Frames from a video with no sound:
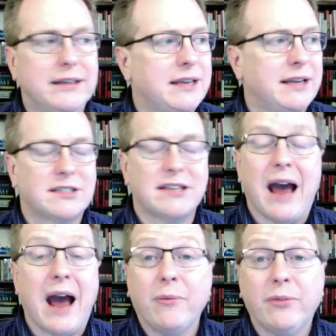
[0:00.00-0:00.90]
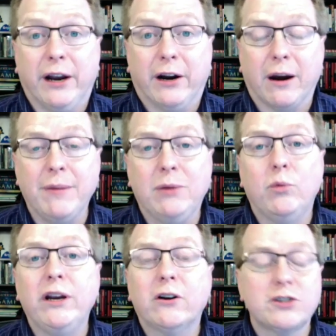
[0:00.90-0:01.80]
it's out there. I mean,
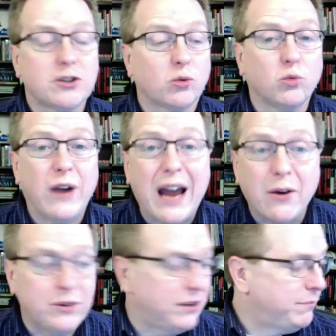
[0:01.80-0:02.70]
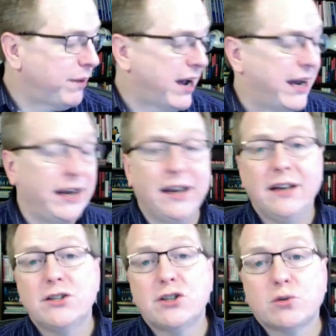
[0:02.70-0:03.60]
we are surrounded by
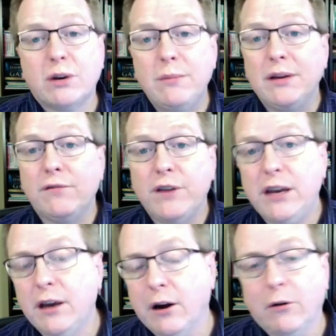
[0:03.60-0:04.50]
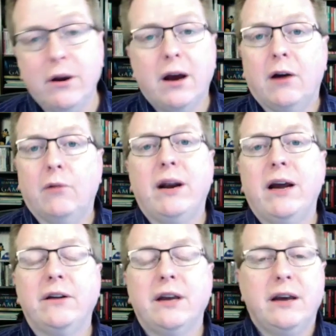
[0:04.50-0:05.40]
streaming video
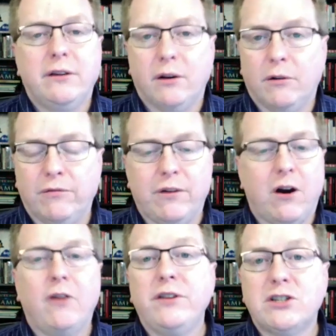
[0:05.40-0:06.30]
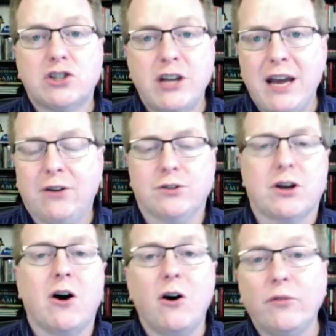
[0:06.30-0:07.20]
around, all these channels,
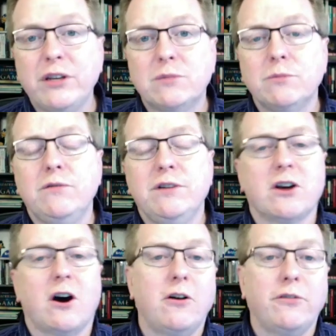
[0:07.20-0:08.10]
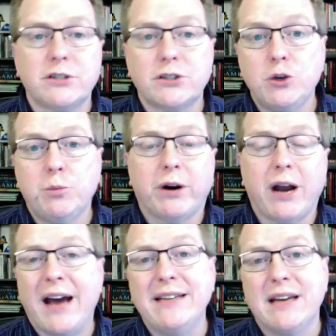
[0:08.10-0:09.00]
all these movies, all this super
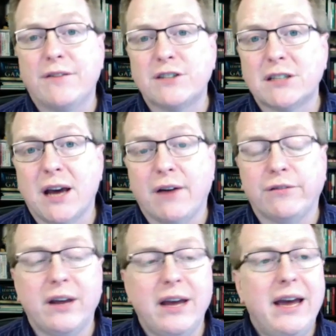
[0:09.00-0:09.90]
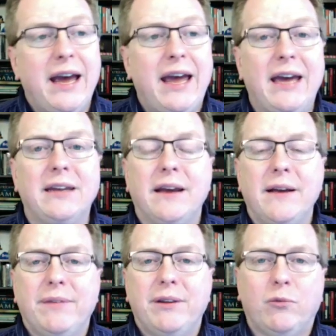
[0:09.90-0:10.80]
high def stuff. And
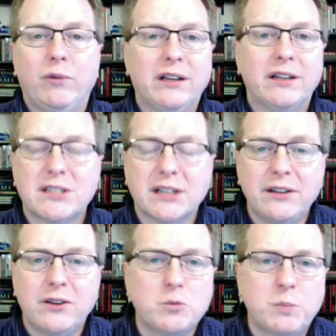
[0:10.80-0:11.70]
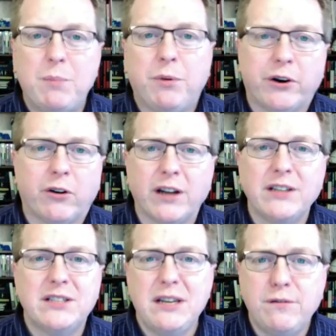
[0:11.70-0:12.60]
realistically, those people that are on
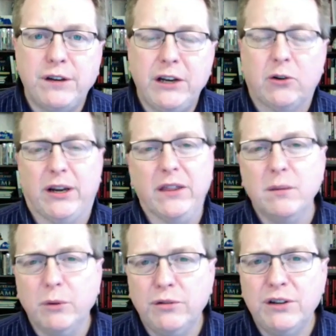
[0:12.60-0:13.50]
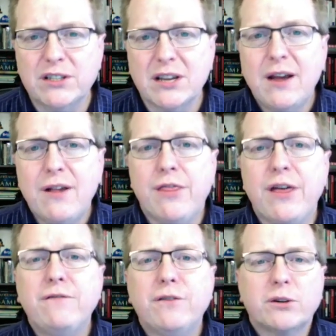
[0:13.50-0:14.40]
TV or in the movies,
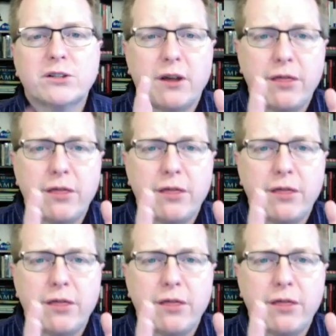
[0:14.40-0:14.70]
they focus on